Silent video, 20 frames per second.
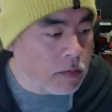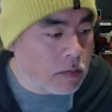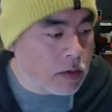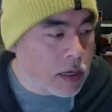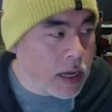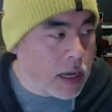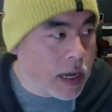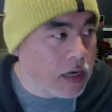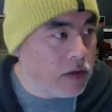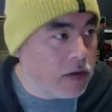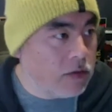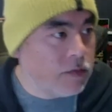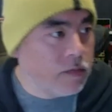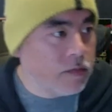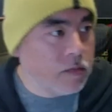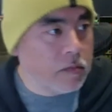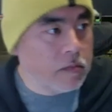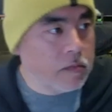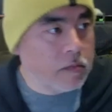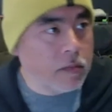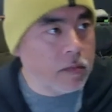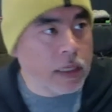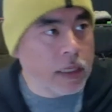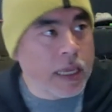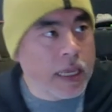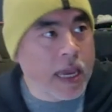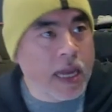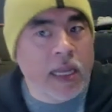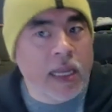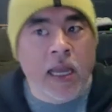kind of
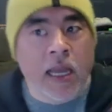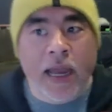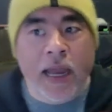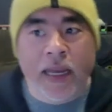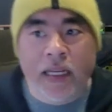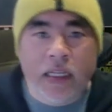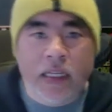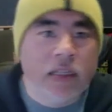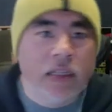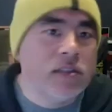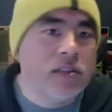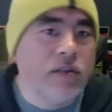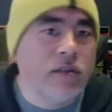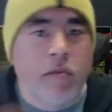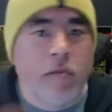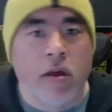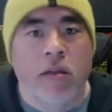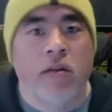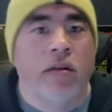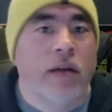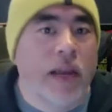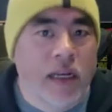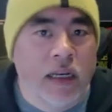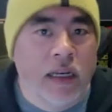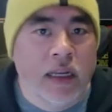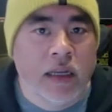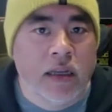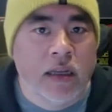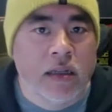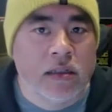getting ideas from other
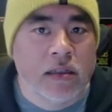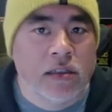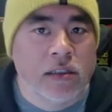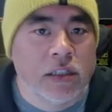ideas.